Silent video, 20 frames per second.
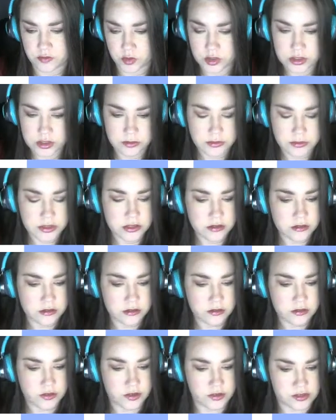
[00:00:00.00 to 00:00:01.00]
40
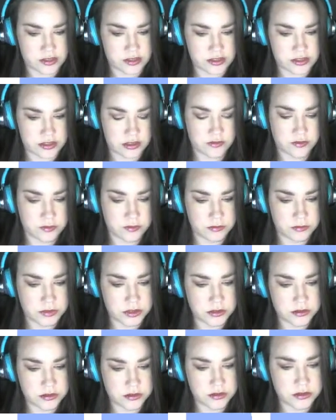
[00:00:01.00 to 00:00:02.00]
mil, 37
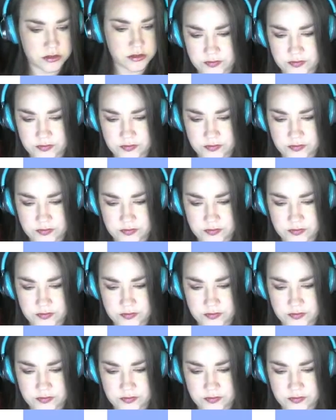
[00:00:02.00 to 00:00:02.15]
mil.